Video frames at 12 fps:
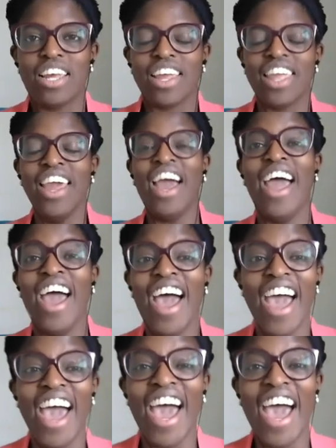
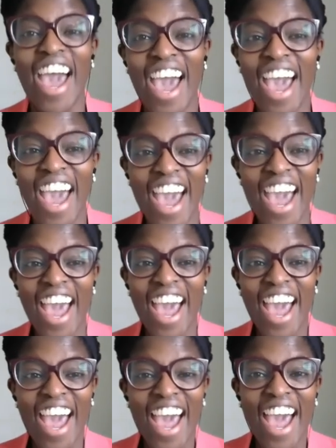
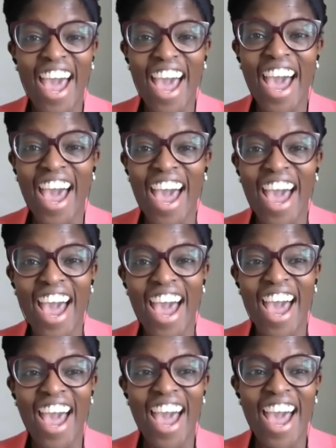
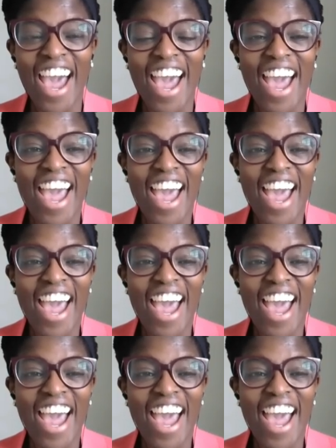This person isn't speaking.